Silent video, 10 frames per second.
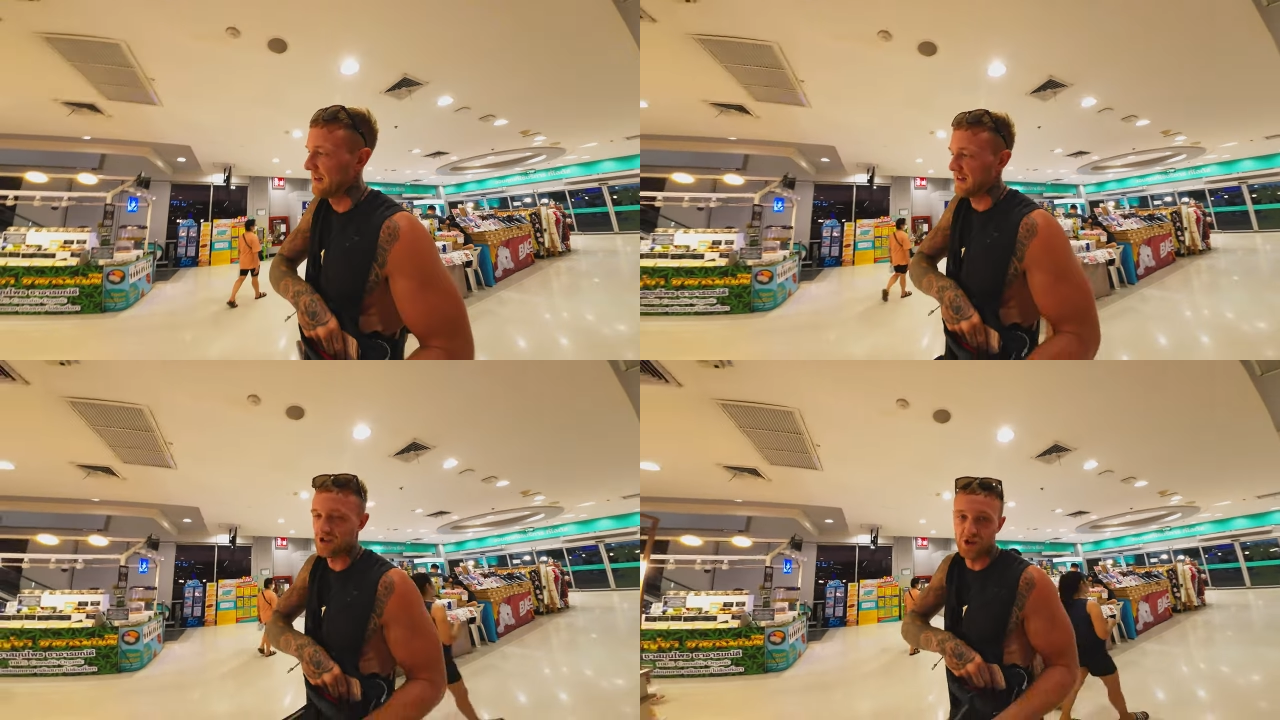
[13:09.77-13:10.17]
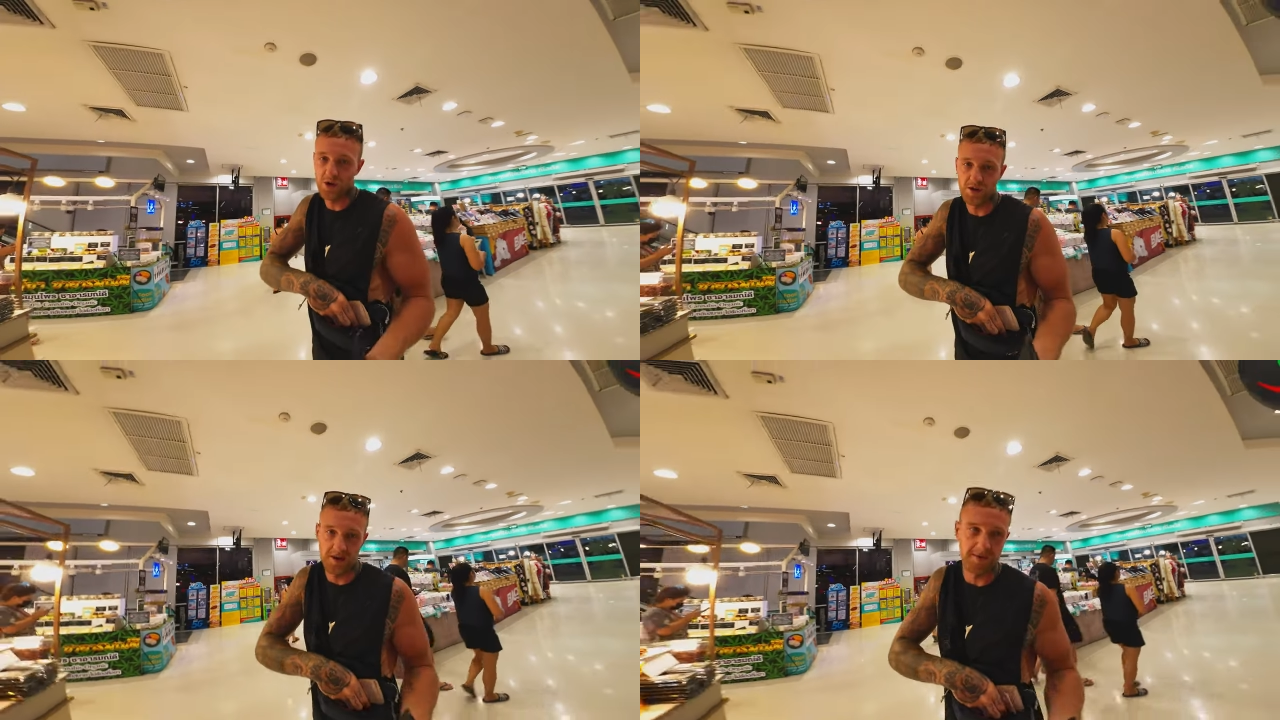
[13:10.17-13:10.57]
Like she
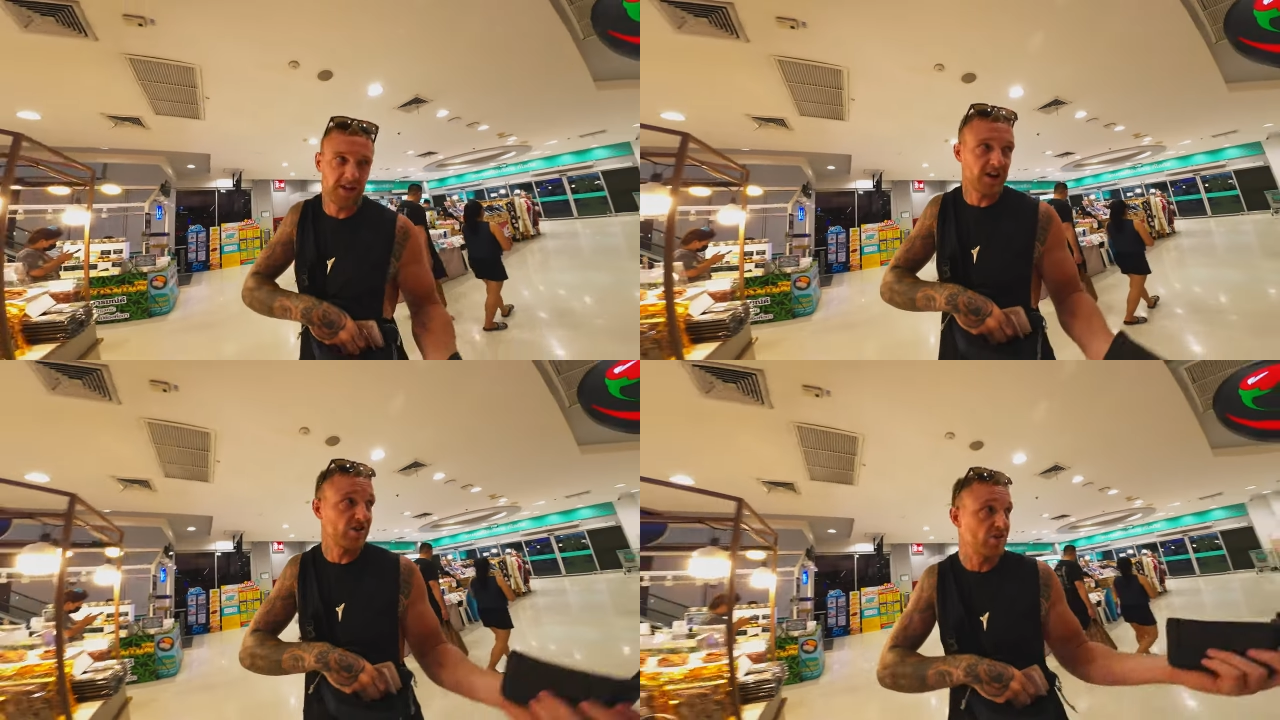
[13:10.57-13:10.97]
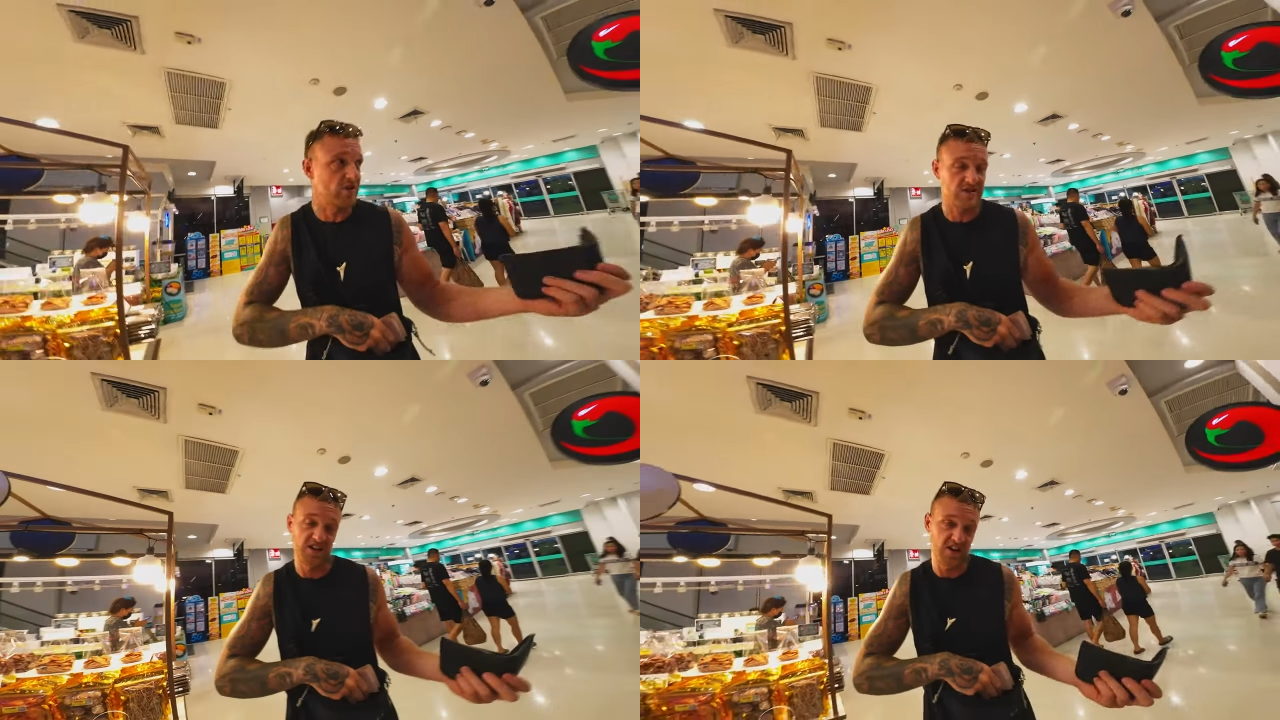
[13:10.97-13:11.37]
could have done me there. She could
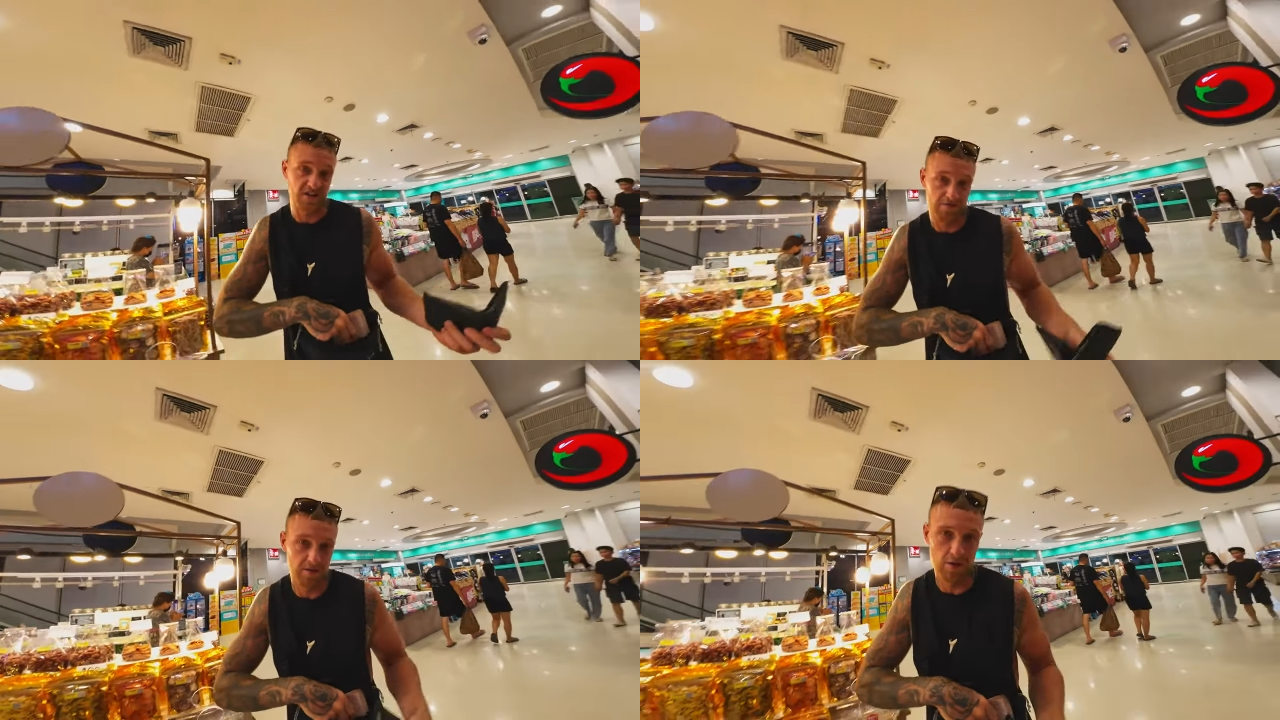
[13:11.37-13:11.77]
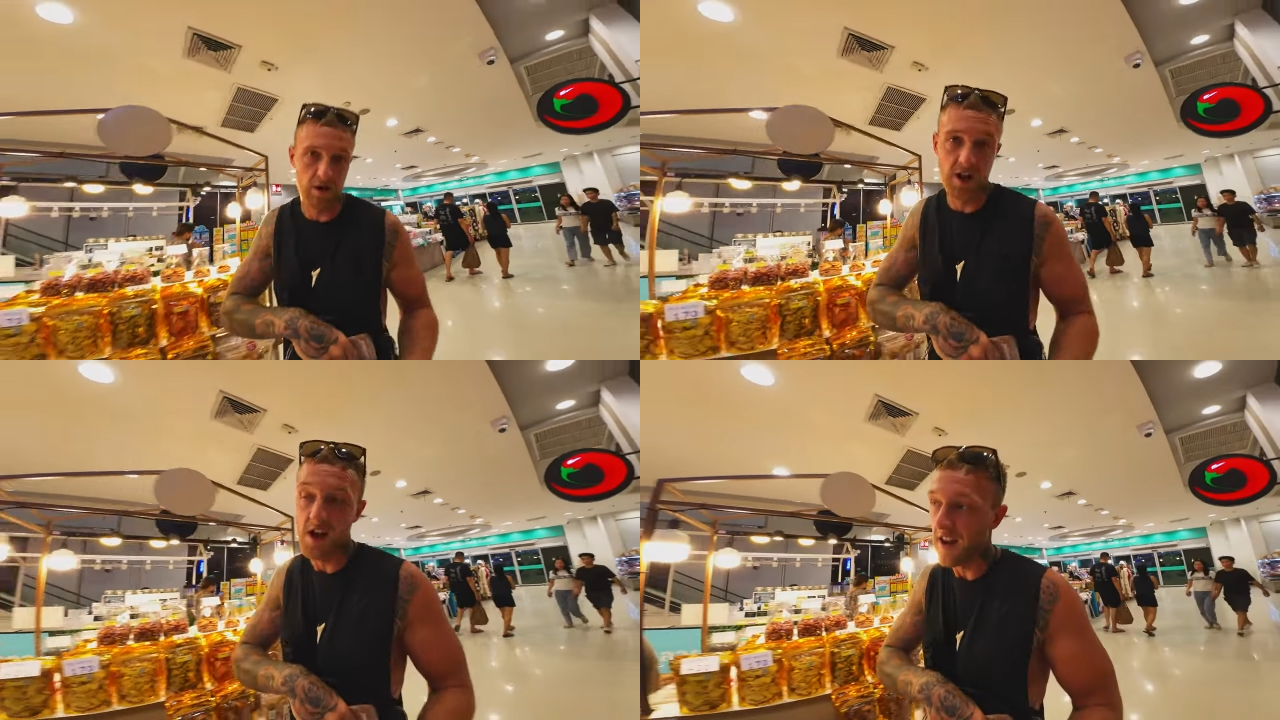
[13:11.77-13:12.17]
have said, "Yeah, give me
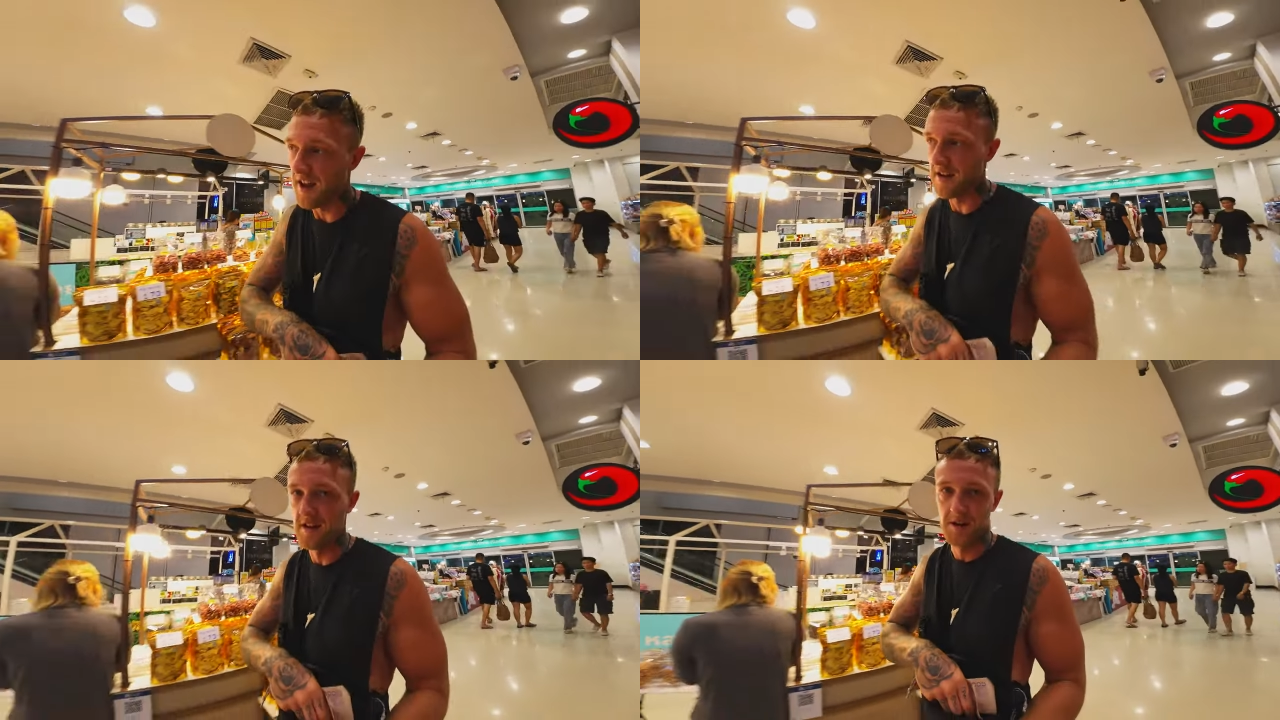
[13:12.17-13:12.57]
180 then."